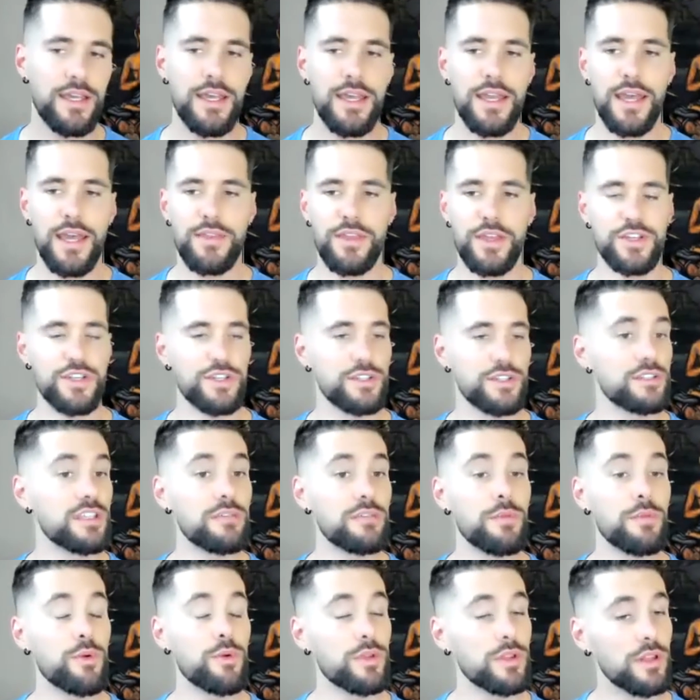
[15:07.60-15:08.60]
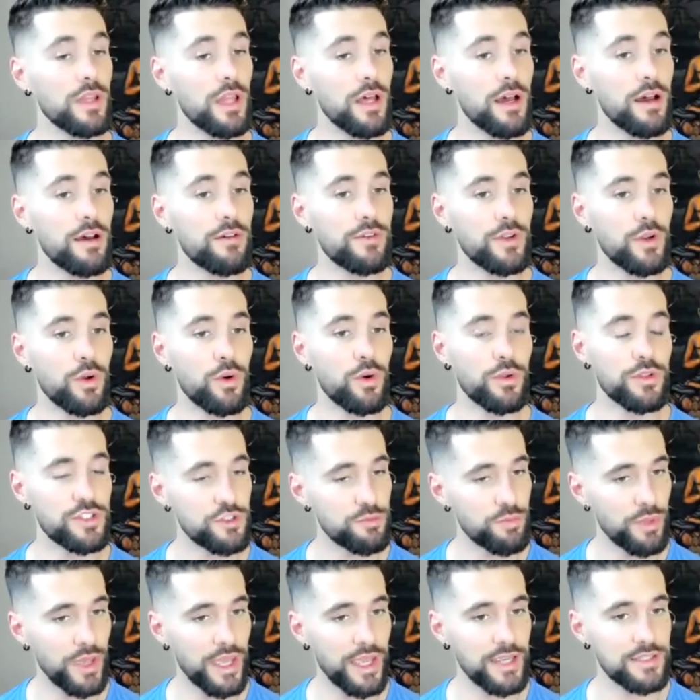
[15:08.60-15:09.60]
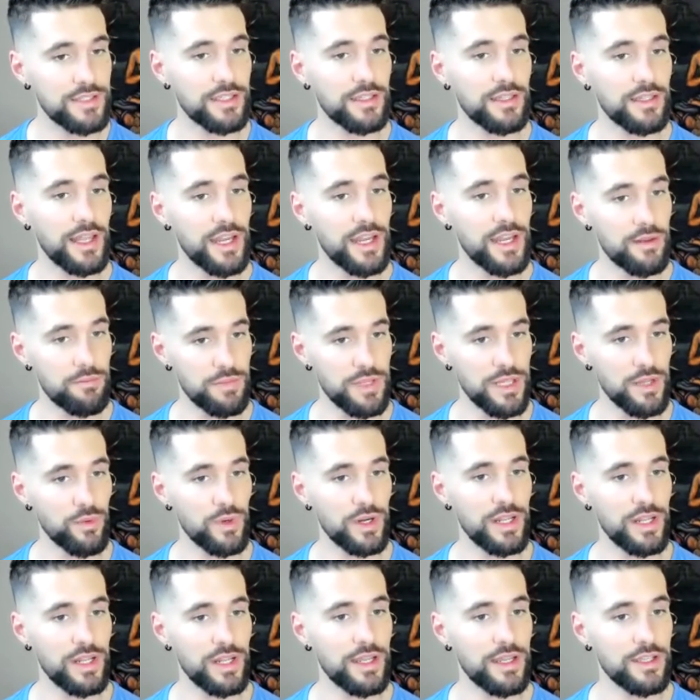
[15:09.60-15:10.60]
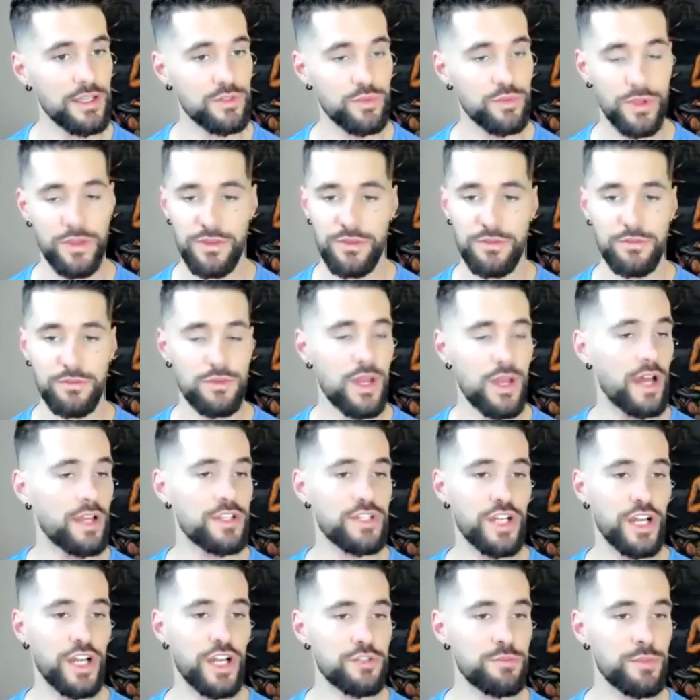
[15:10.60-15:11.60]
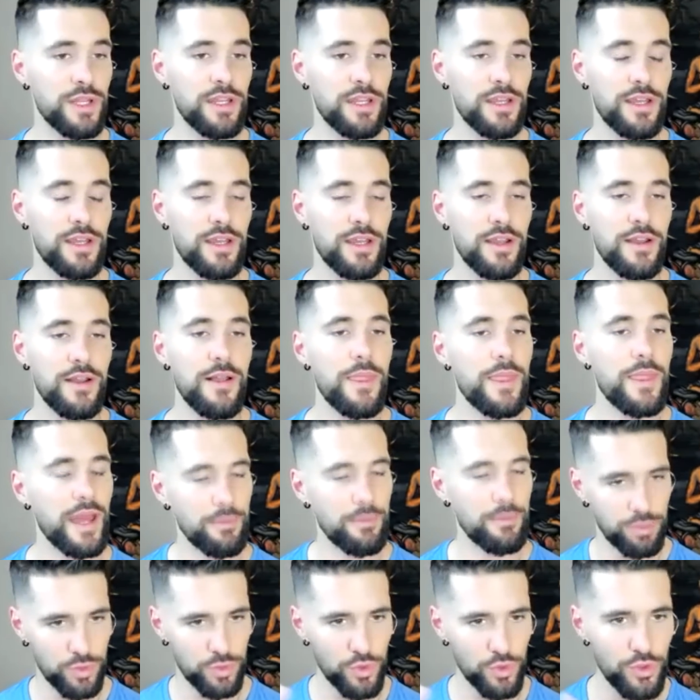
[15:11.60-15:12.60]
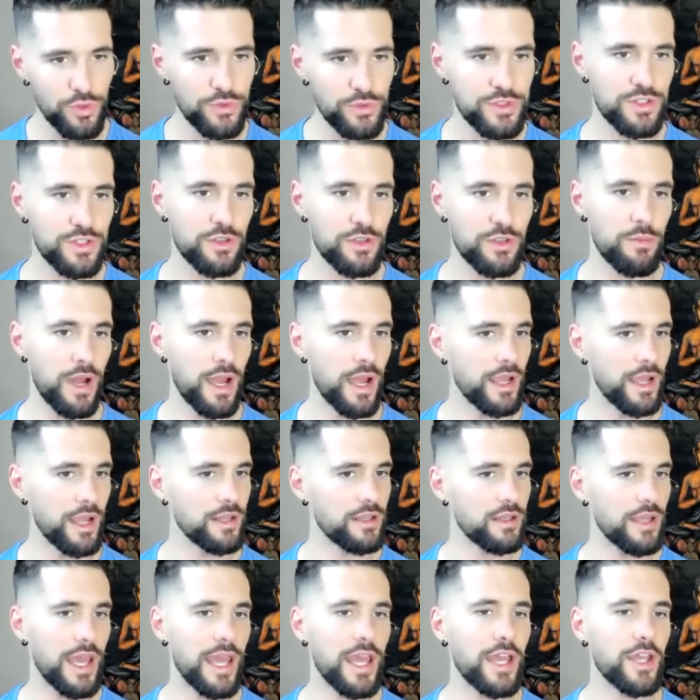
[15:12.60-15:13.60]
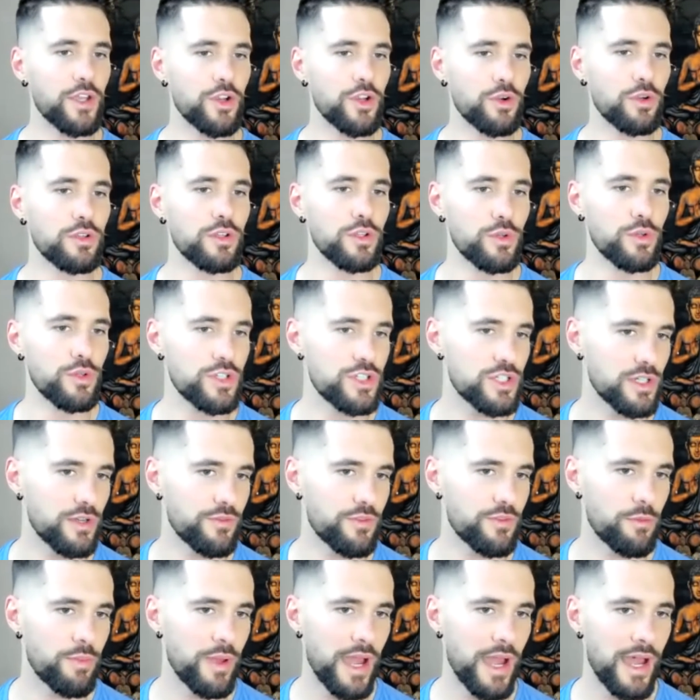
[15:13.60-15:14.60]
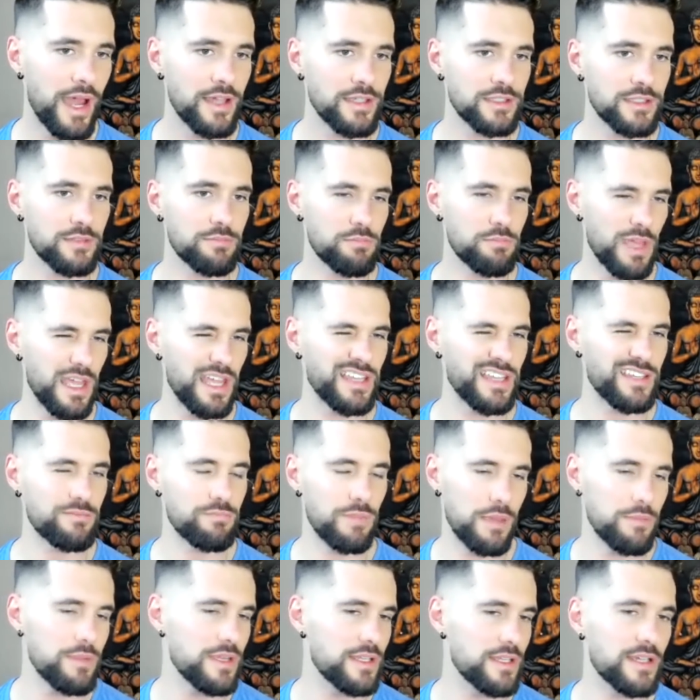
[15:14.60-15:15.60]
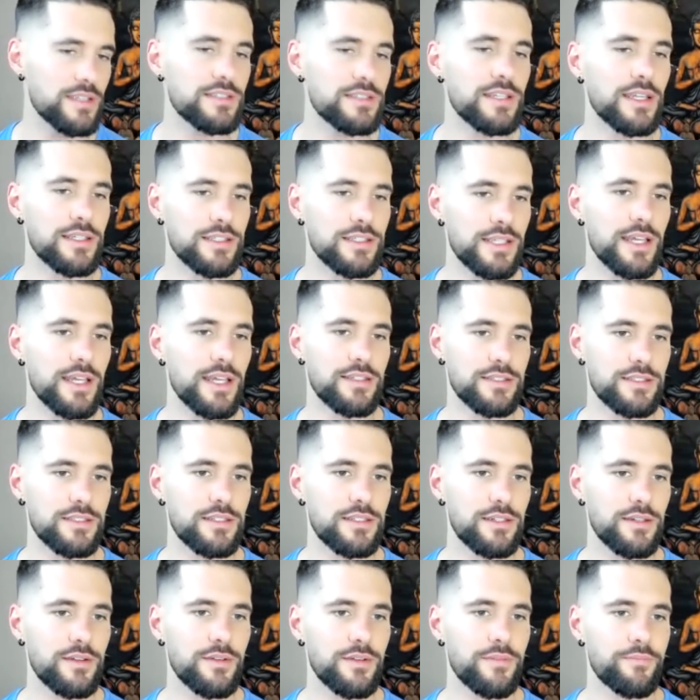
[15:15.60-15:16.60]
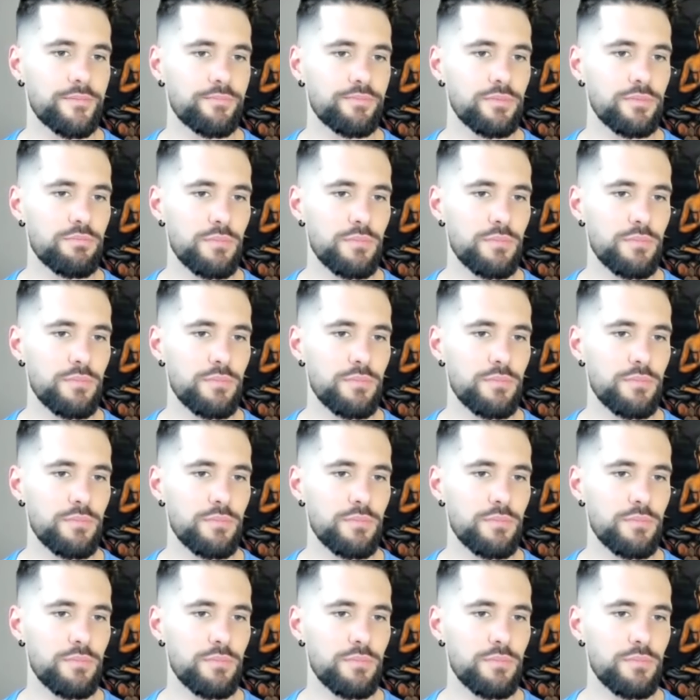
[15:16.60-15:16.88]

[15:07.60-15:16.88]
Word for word: and they just see me with love and hold space and let it be what it is with non judgment, that proves to the mind, hey, your illusion of the past may, maybe doesn't exist. Yeah.